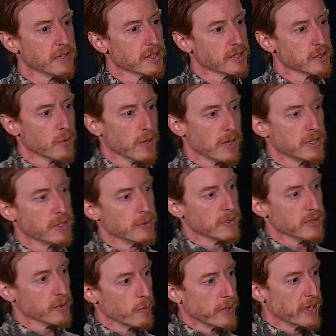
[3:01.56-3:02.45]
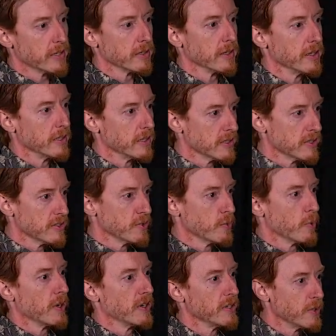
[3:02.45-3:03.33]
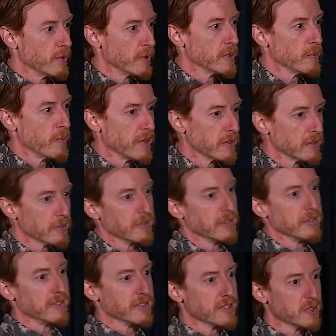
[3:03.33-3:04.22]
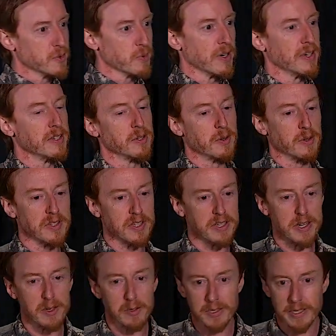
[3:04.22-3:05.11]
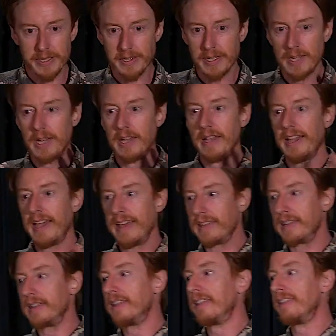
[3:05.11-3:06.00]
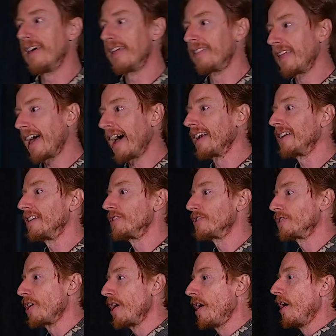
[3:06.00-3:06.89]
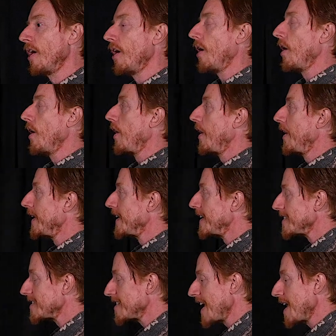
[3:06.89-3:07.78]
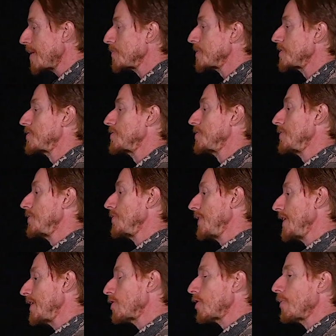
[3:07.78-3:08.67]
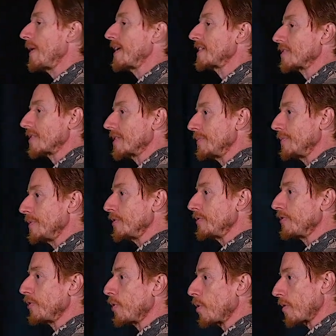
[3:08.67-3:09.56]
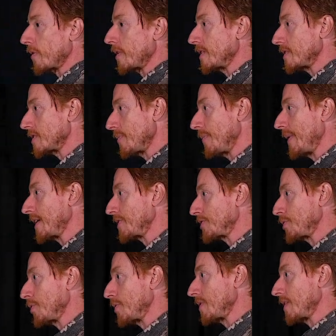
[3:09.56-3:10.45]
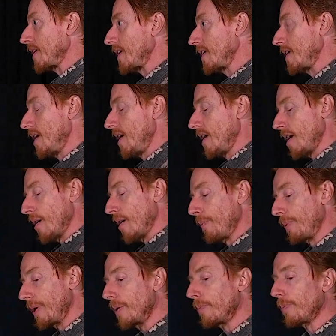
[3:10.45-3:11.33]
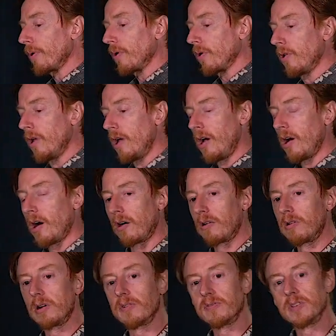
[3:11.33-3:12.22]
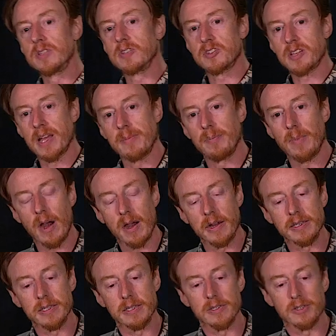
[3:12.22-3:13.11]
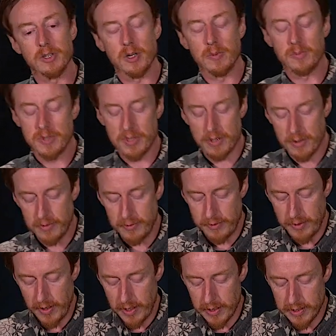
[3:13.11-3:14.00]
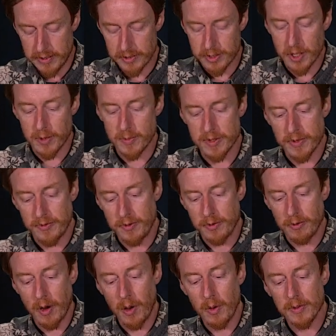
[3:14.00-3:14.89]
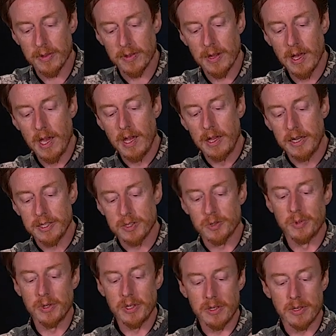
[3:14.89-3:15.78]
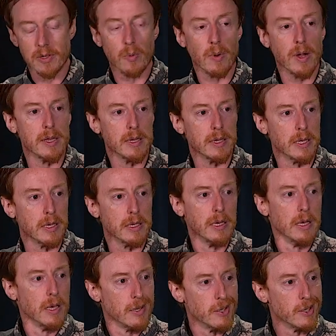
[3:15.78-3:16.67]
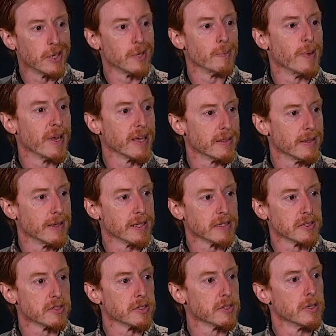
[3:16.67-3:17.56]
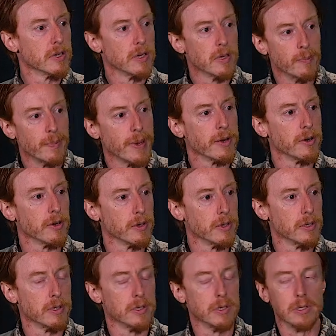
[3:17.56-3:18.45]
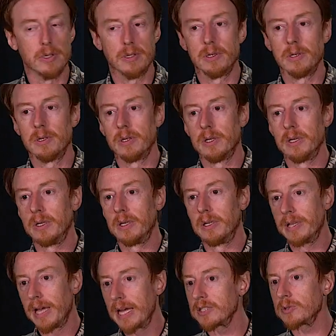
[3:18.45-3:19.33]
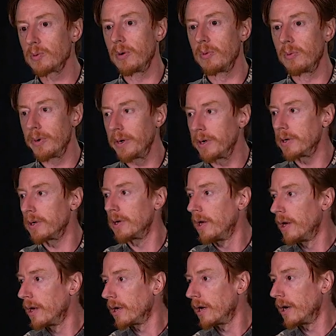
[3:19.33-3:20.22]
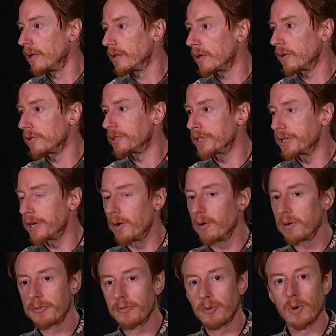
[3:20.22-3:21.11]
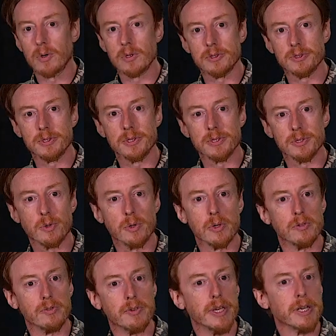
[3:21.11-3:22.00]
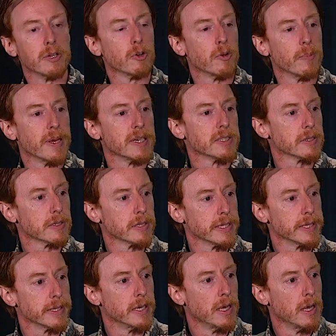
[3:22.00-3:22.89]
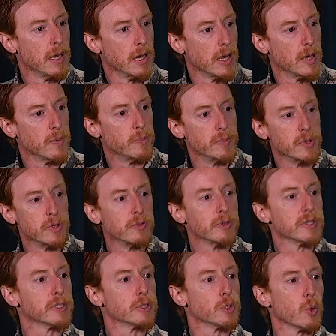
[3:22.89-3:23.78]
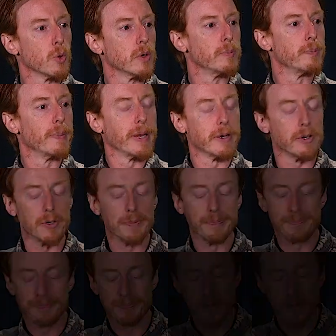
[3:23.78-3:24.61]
this is what I do on the weekly, this is what I do on the monthly, this is what I do on the yearly, and that is an attempt to incrementally move forward and to make sure that people are of the same mind in terms of growth is really the way that you can make things better. And that's what we're largely going for, is this sort of incrementally moving toward better.